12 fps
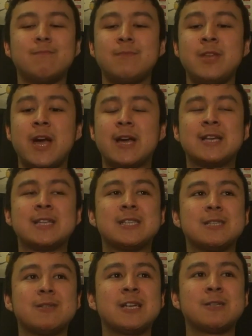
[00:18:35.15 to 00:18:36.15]
yeah,
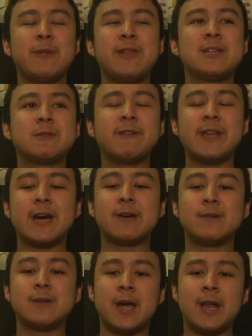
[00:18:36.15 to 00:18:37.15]
that's been this
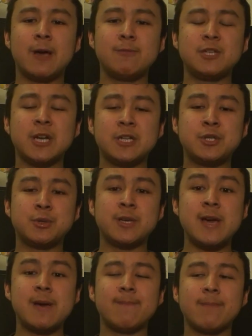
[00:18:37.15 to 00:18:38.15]
video, and I hope you guys enjoyed
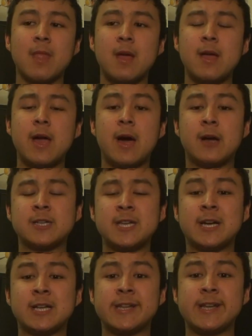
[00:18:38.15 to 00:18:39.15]
it. I'll see you
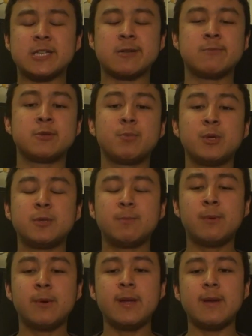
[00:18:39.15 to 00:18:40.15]
guys next time.
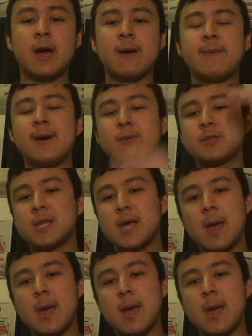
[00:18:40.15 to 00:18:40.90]
Boy, I'm out.